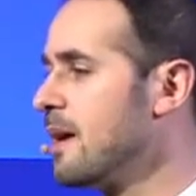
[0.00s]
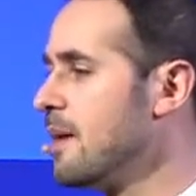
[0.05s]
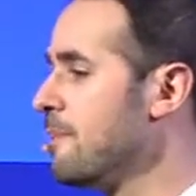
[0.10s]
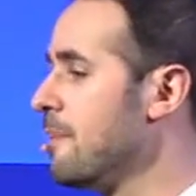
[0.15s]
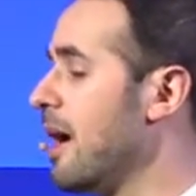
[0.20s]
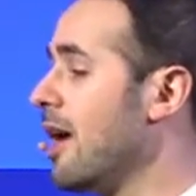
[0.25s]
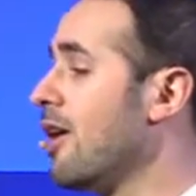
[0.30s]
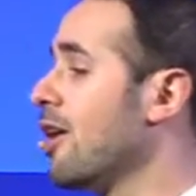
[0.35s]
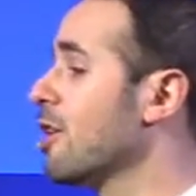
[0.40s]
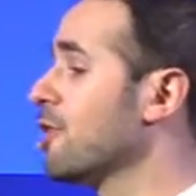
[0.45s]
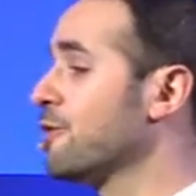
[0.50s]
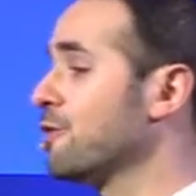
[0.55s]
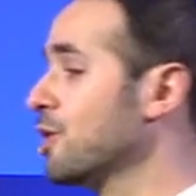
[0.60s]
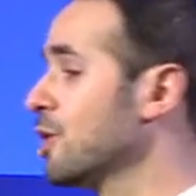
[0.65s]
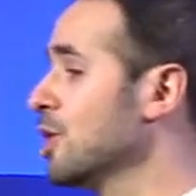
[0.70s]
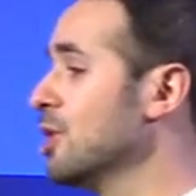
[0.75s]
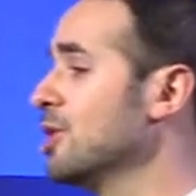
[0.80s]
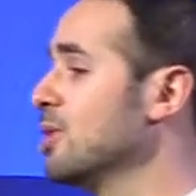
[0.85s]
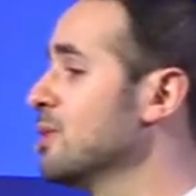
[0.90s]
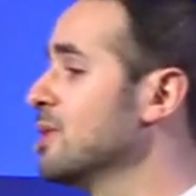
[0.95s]
My heart for
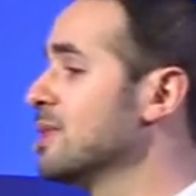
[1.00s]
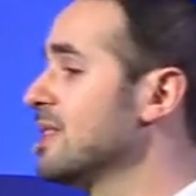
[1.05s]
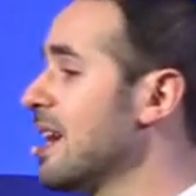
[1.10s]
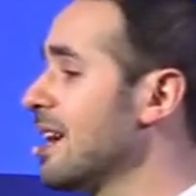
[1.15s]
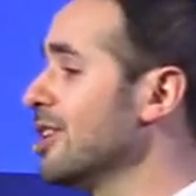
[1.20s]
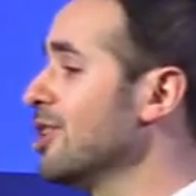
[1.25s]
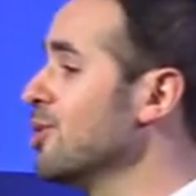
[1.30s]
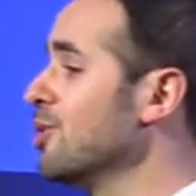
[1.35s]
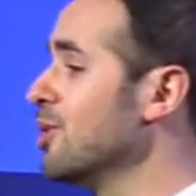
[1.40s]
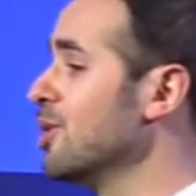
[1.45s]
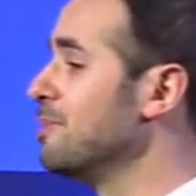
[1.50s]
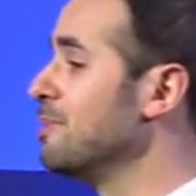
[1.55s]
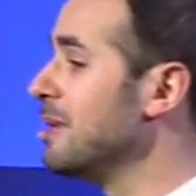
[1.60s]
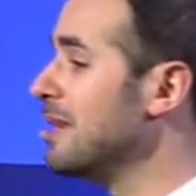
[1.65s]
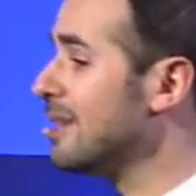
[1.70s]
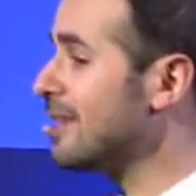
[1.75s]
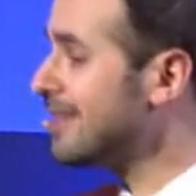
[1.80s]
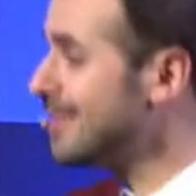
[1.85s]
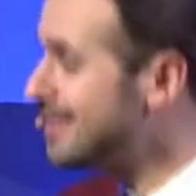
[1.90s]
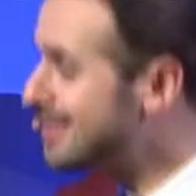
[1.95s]
you is that you would
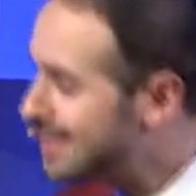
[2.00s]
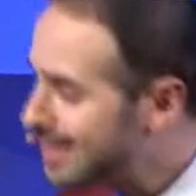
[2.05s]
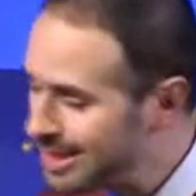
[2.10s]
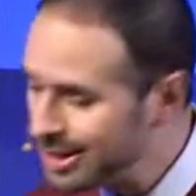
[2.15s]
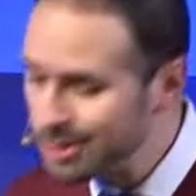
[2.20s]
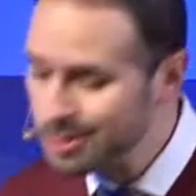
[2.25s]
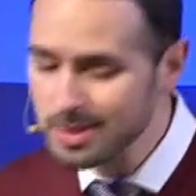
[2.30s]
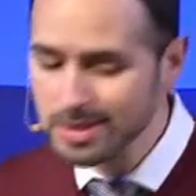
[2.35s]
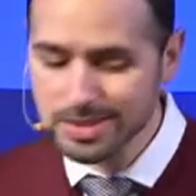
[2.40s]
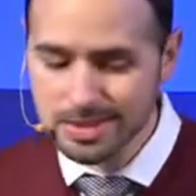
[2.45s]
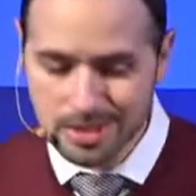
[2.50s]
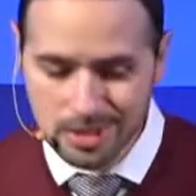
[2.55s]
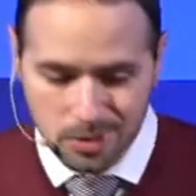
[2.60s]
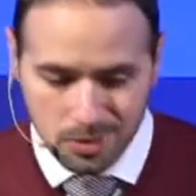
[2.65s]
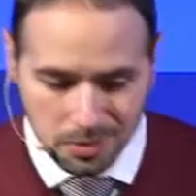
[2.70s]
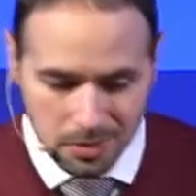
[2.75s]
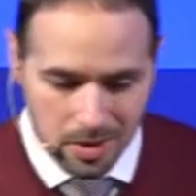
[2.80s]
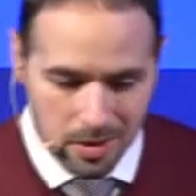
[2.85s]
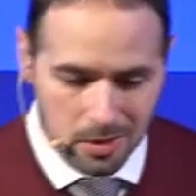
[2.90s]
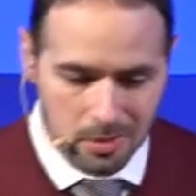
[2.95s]
be continuously
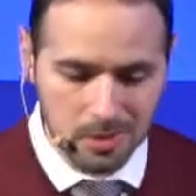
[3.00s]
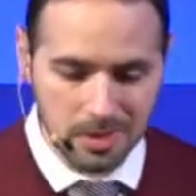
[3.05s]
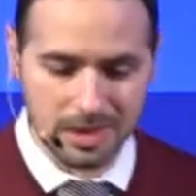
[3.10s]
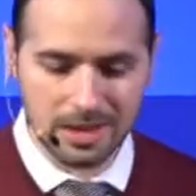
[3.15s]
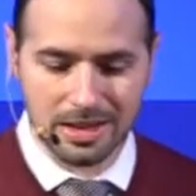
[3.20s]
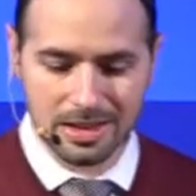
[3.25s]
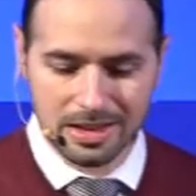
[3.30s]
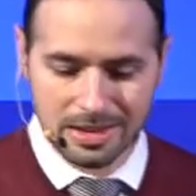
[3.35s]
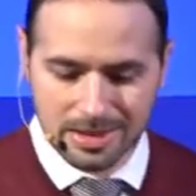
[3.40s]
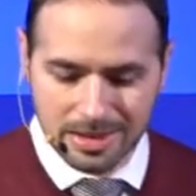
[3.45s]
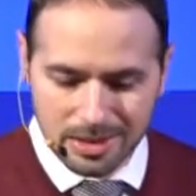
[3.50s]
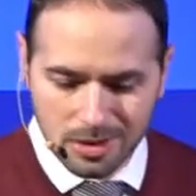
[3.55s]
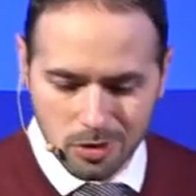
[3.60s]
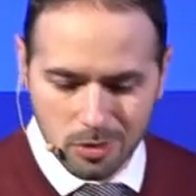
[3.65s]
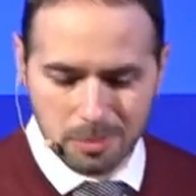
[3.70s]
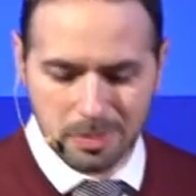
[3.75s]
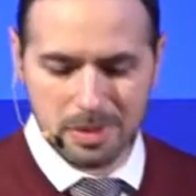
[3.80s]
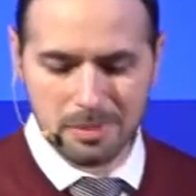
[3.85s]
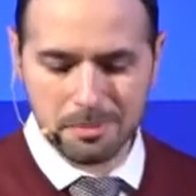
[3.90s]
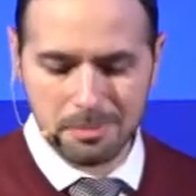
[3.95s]
growing a little
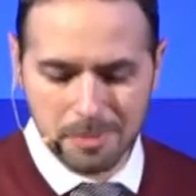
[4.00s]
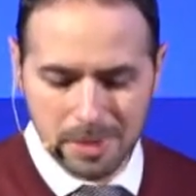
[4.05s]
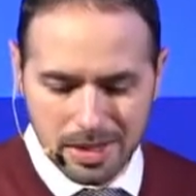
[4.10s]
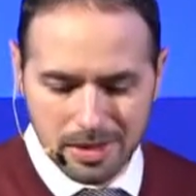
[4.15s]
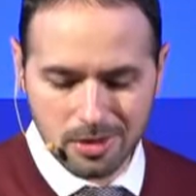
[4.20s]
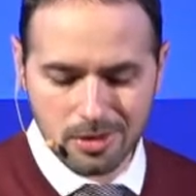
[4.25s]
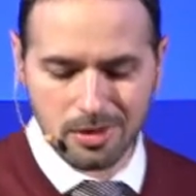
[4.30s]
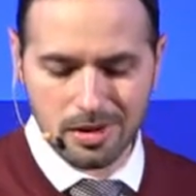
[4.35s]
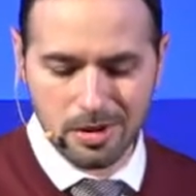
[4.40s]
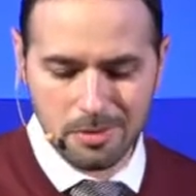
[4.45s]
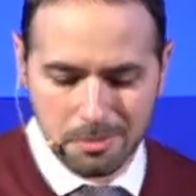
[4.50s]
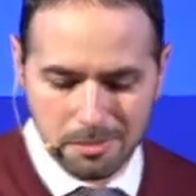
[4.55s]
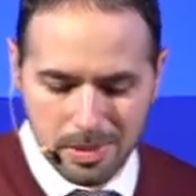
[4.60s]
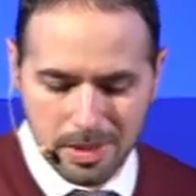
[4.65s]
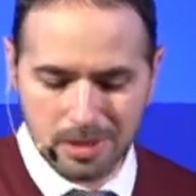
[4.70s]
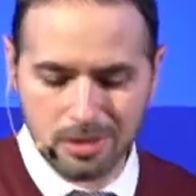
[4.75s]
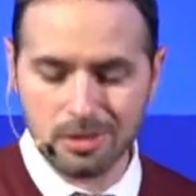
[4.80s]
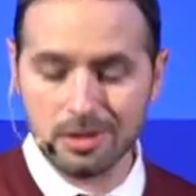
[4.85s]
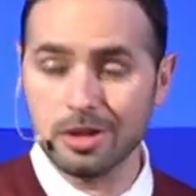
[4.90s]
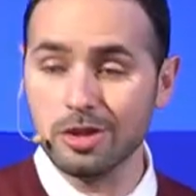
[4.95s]
bit bigger and
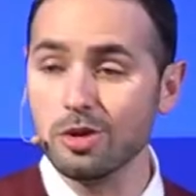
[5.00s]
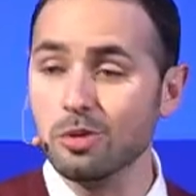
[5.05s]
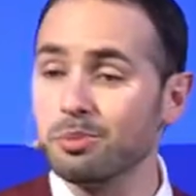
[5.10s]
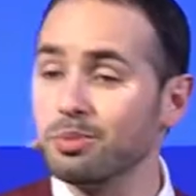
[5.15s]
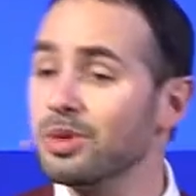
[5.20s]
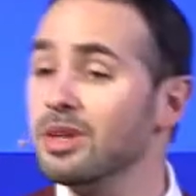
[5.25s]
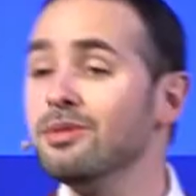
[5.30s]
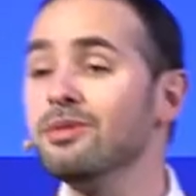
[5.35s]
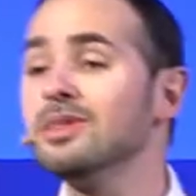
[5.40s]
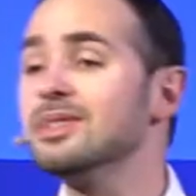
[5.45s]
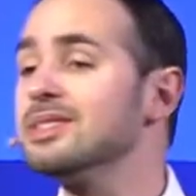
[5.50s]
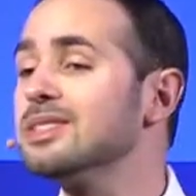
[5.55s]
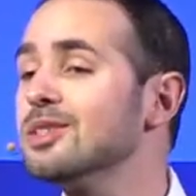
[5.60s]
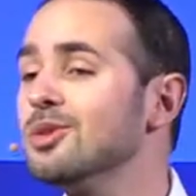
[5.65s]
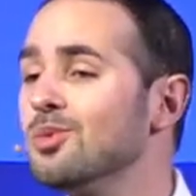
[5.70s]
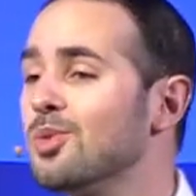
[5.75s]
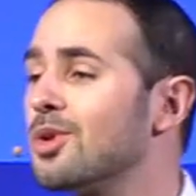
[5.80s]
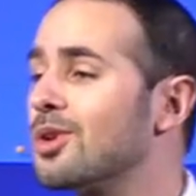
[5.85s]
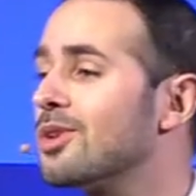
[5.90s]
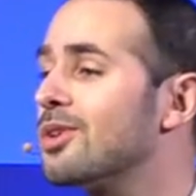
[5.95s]
bigger than you previously
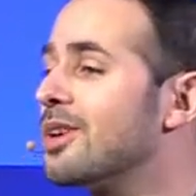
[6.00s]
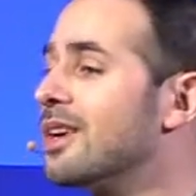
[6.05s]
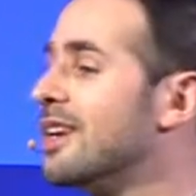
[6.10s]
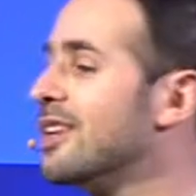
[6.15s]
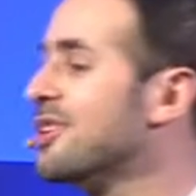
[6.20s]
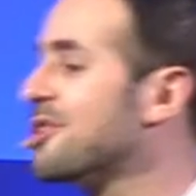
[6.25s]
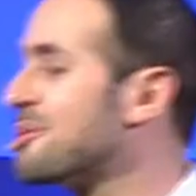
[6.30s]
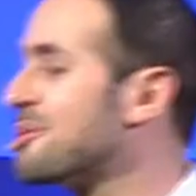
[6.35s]
were in your